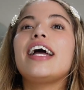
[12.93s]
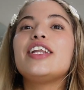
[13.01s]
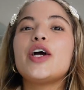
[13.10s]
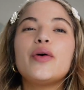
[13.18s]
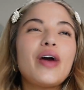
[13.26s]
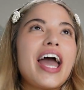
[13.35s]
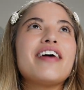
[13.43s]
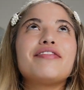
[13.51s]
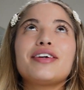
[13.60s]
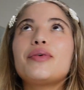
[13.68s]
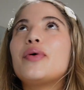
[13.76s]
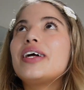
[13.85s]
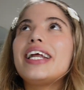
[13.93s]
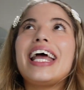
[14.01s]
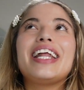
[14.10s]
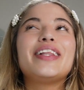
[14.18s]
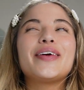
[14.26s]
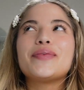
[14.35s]
I know everyone
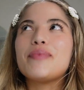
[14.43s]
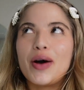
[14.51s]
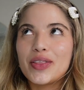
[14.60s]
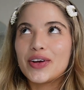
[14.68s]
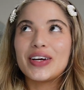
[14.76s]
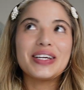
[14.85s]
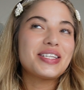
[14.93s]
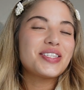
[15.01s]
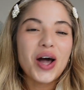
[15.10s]
and their mother is